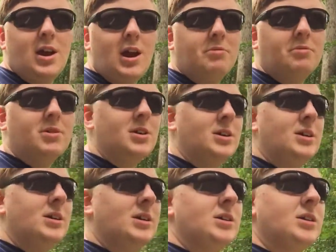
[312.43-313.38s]
I mean, it,
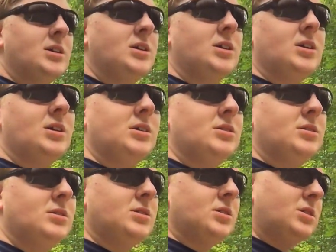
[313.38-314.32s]
it, it,
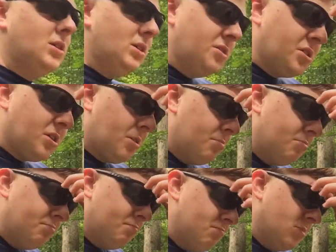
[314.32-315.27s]
it has like a
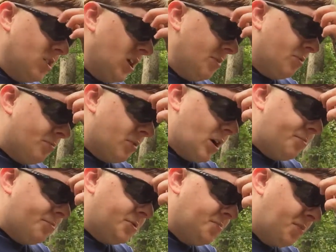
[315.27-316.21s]
million more
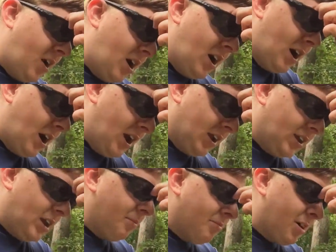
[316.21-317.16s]
problems, but I,
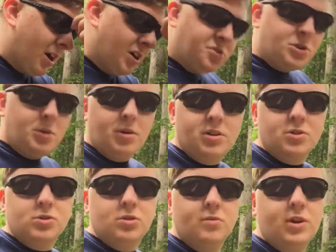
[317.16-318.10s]
I, I honestly try to make this
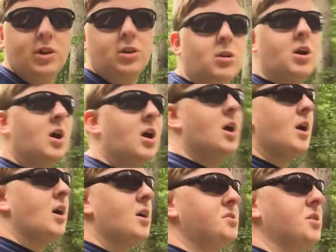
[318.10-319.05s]
short video.
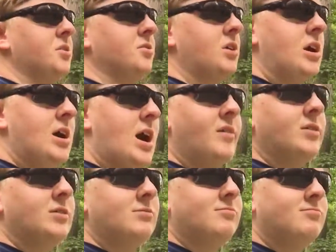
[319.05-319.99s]
So there you have
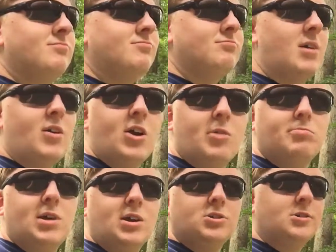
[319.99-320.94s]
it my
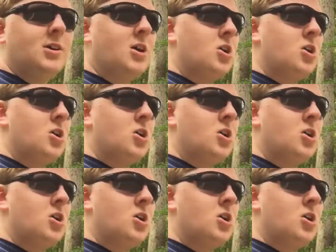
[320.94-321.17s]
recommendation,